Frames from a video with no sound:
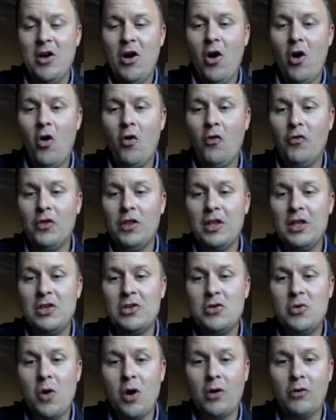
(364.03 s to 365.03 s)
Hopefully
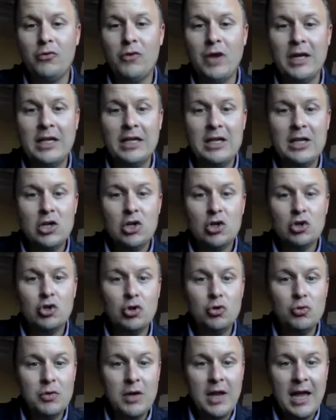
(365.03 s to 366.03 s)
you are ready
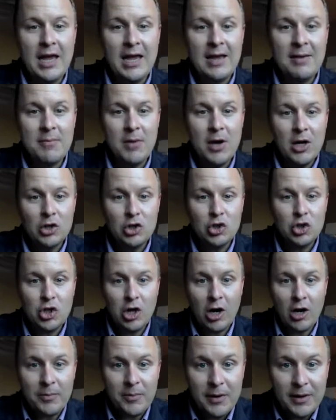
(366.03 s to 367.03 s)
to name
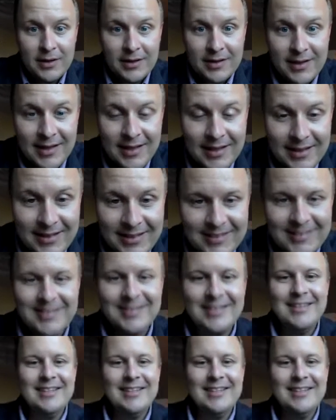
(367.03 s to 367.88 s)
sharp keys.